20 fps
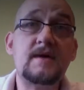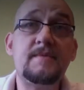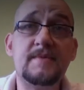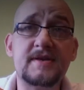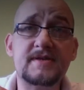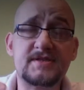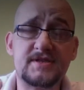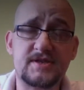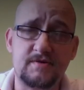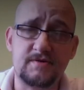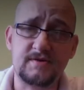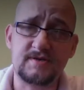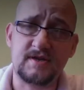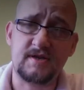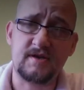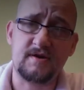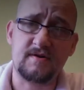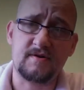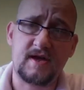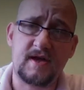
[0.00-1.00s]
I'm going to show it to
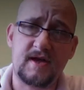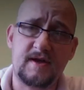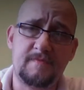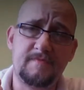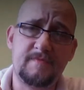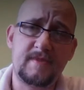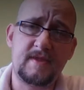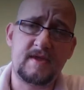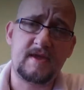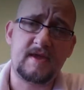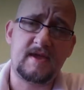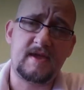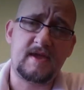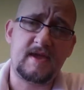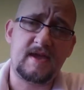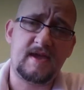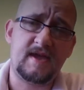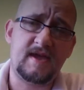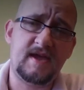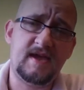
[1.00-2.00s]
you, okay?
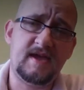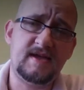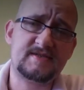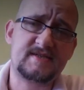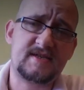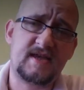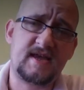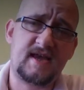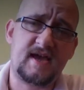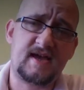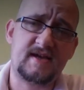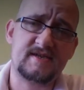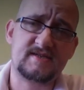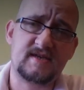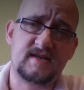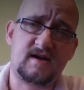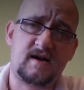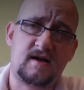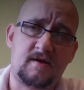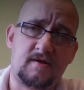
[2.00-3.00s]
It has
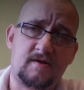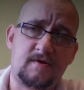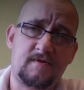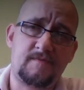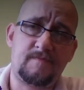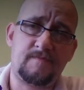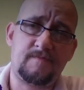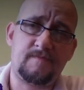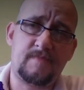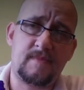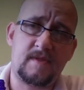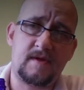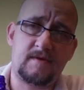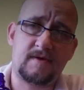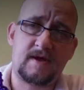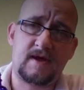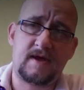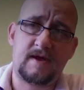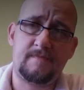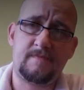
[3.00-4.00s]
a color,
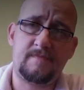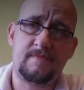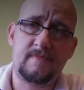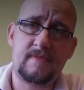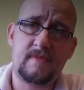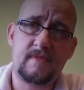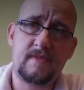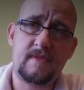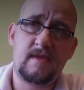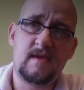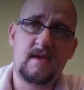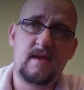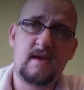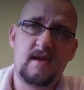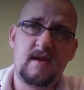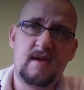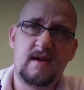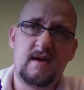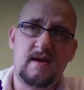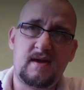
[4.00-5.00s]
okay?
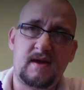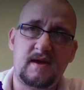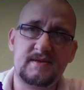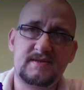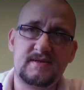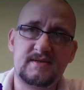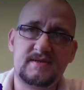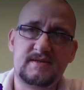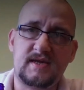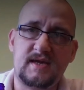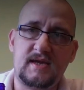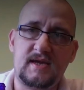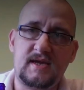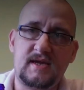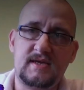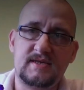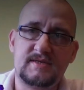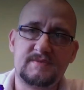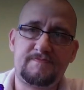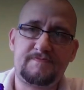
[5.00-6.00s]
As you can see,
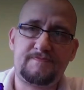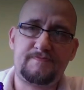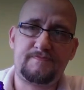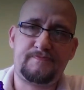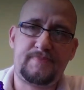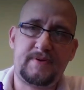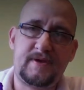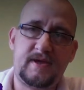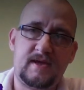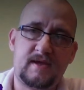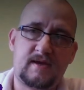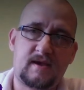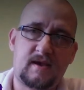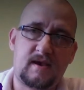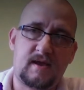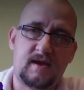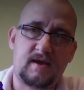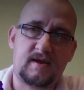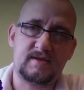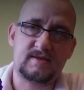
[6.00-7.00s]
it's pink,
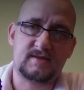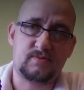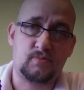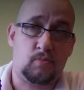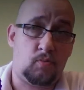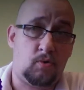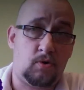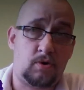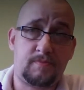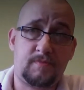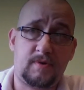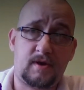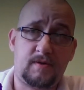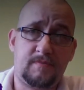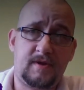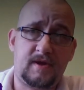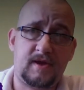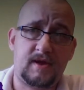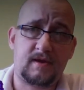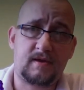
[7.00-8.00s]
like it's
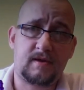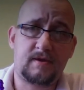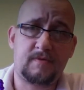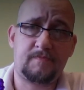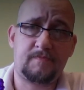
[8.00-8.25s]
watermelon pink.